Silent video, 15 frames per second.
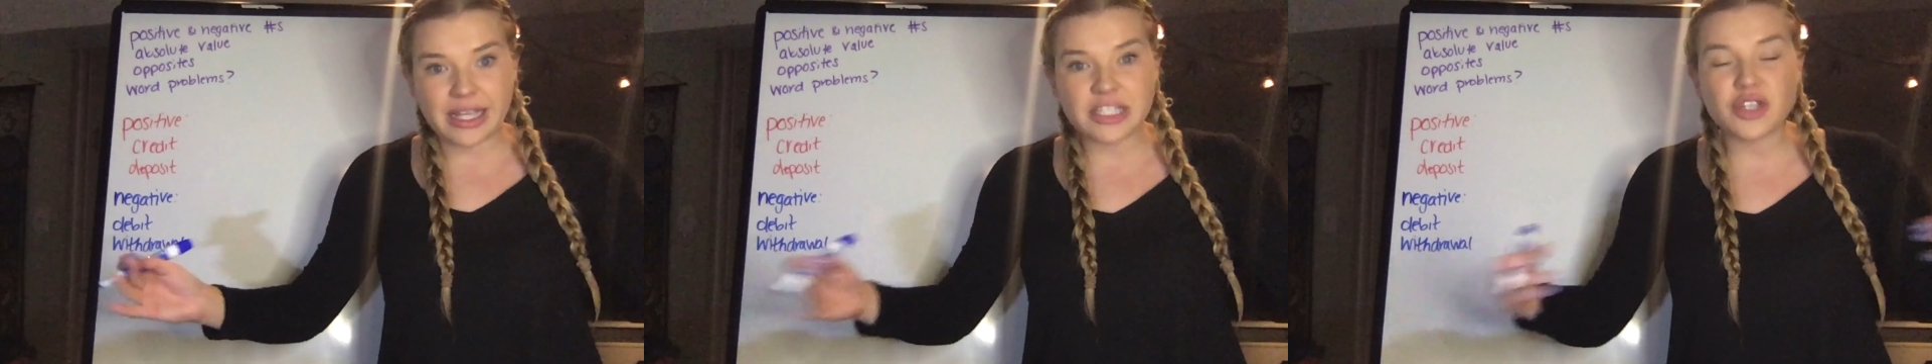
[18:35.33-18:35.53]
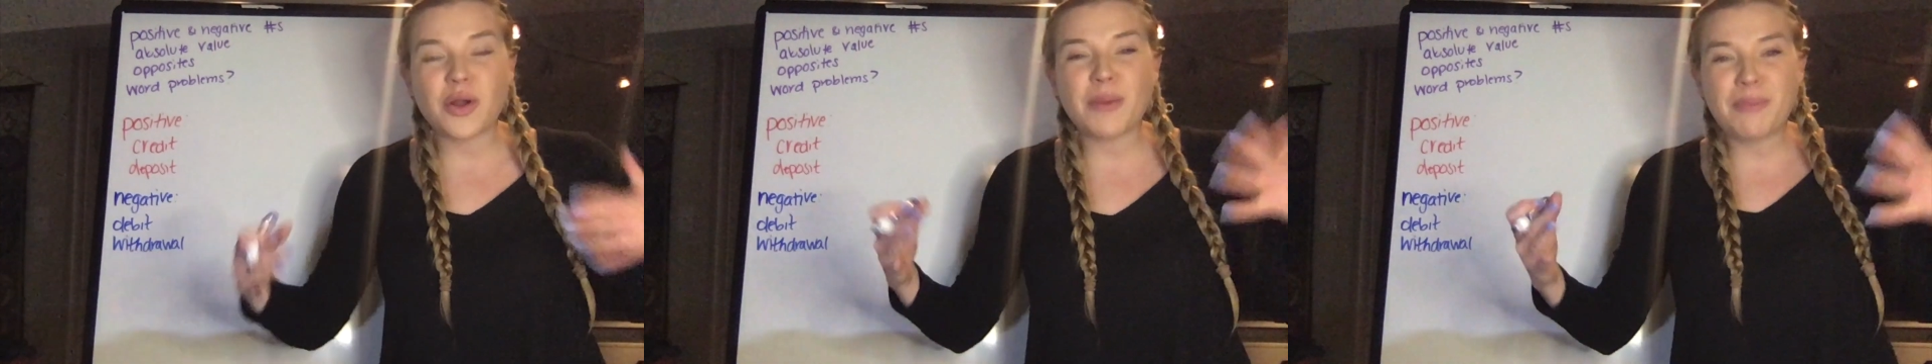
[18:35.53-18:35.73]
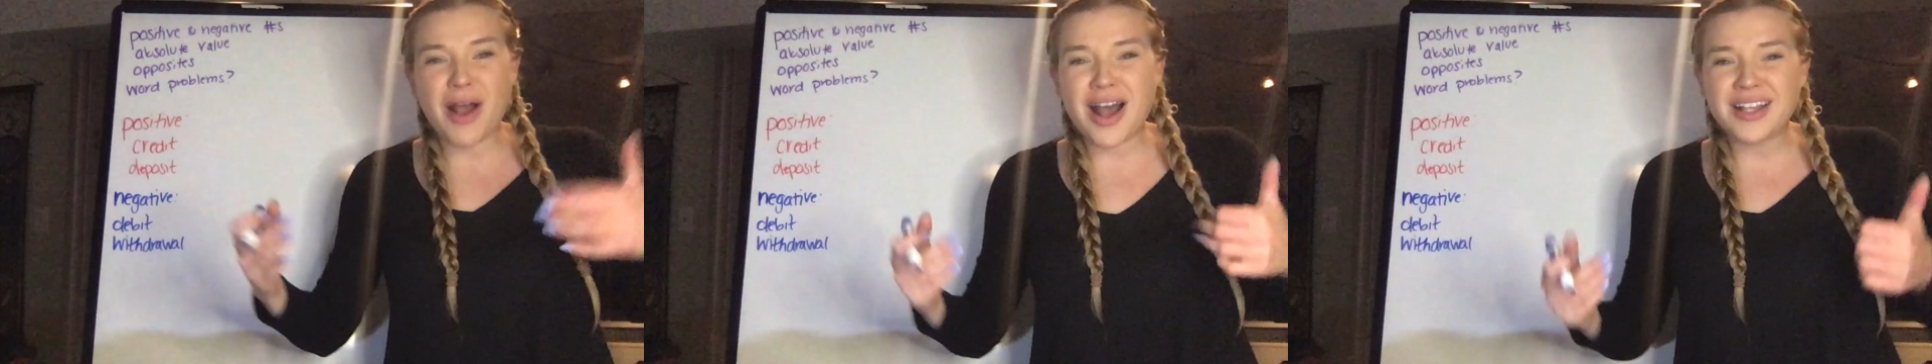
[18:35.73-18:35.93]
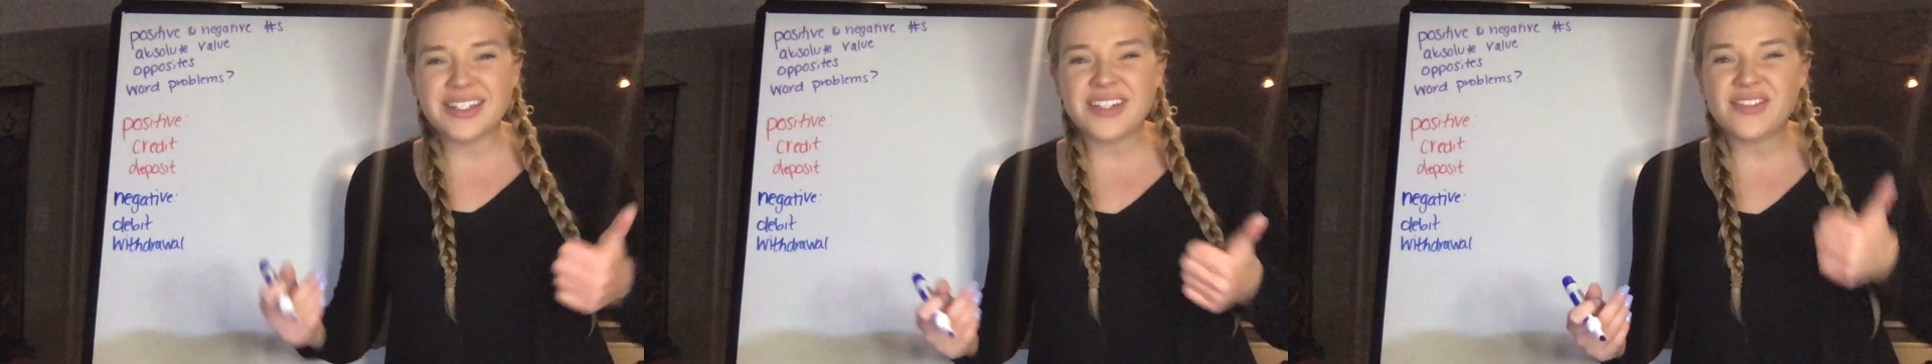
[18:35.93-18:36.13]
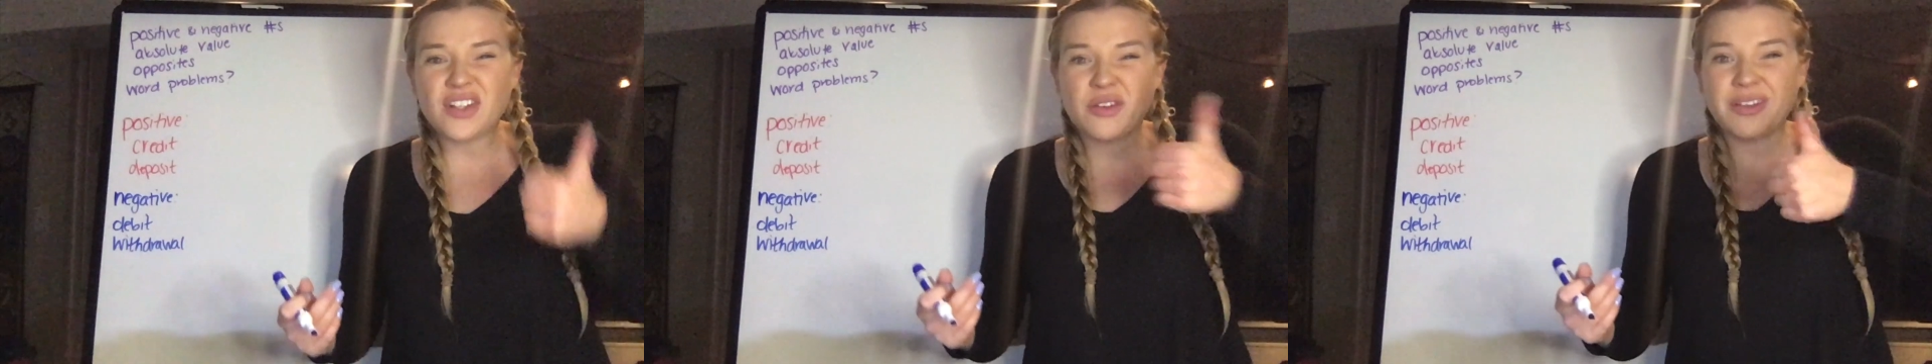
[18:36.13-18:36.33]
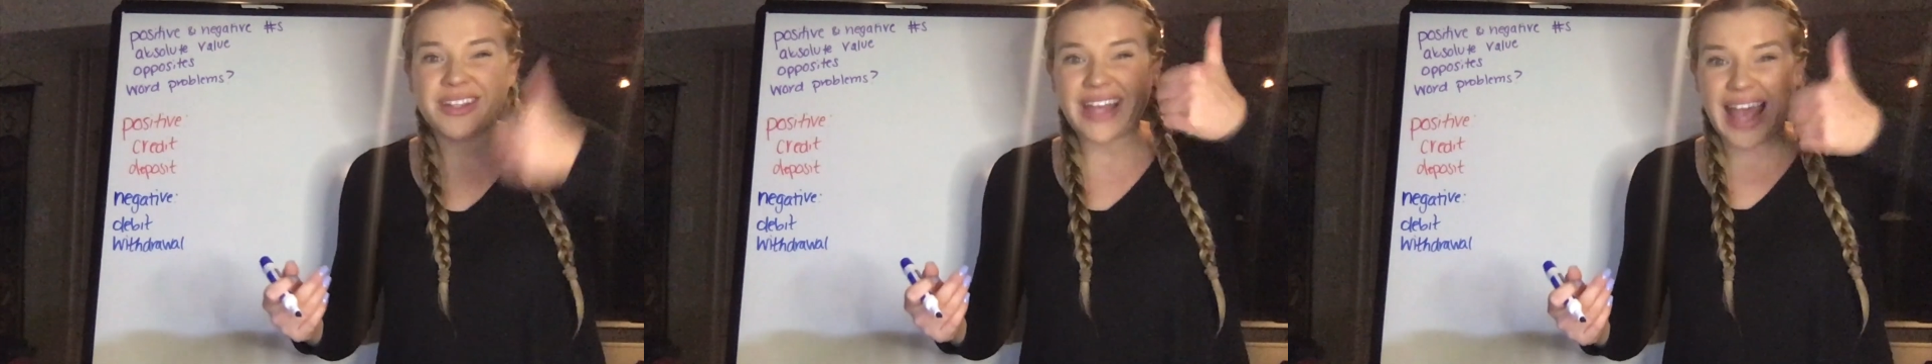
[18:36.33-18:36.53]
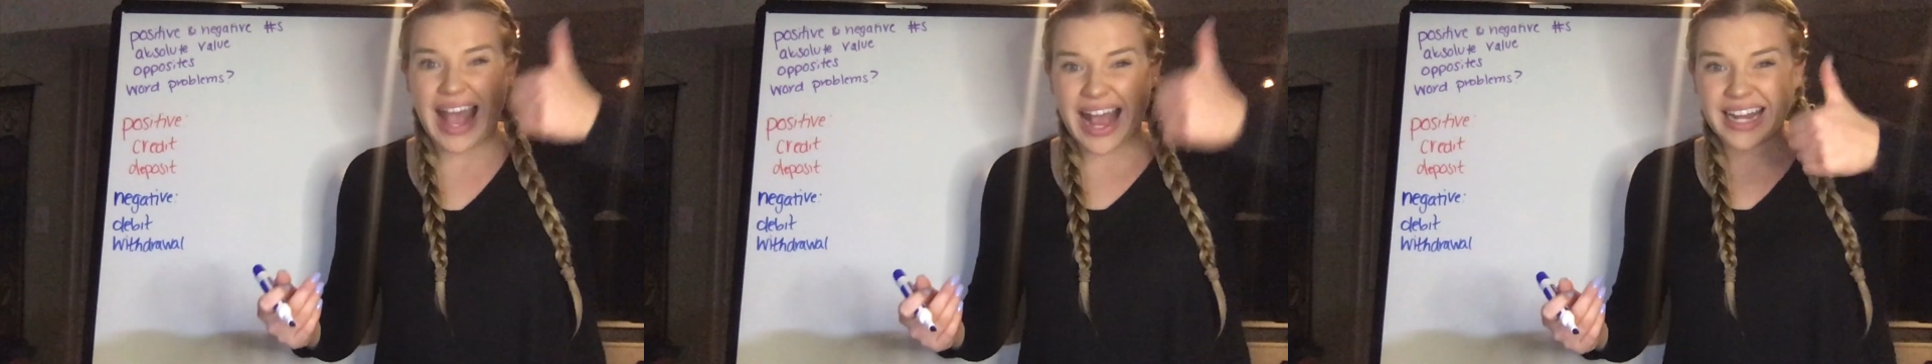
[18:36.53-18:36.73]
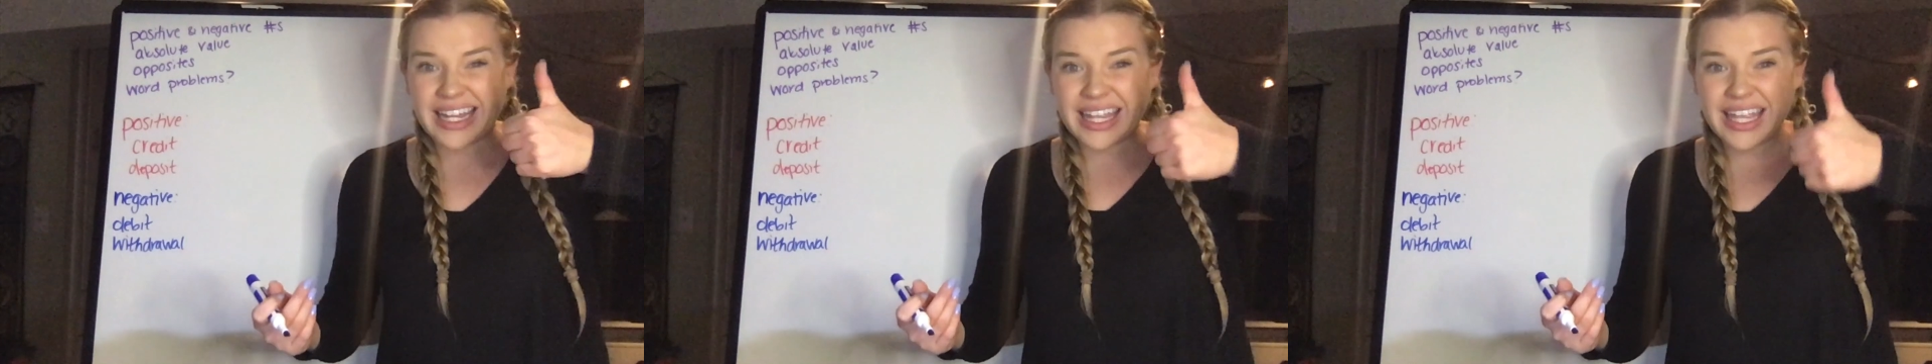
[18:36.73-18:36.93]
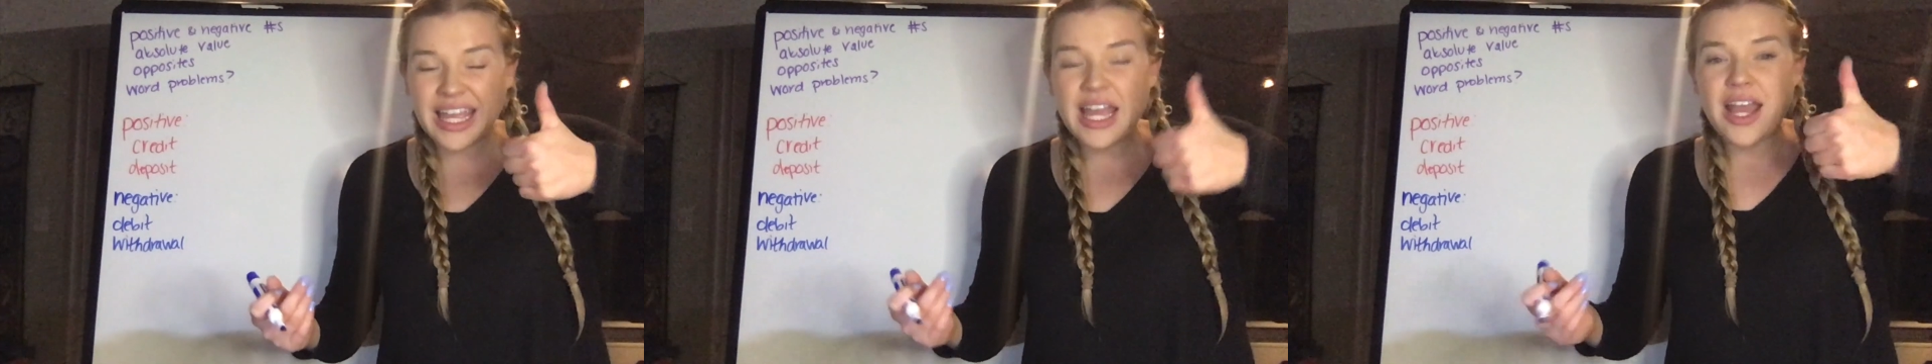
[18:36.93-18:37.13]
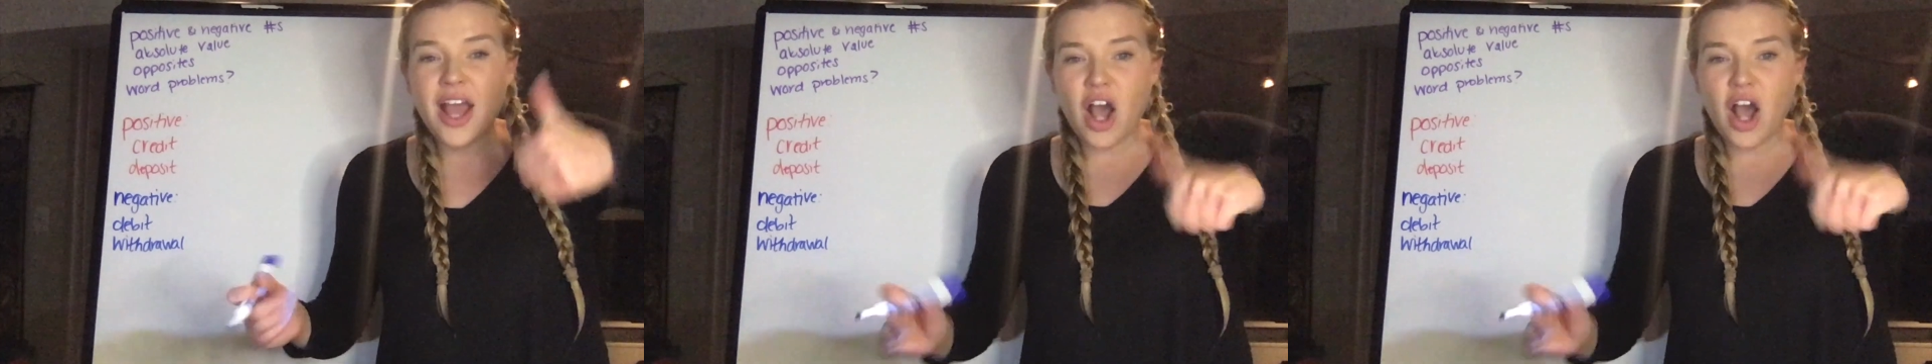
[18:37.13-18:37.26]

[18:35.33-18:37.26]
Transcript: So our positives are really adding.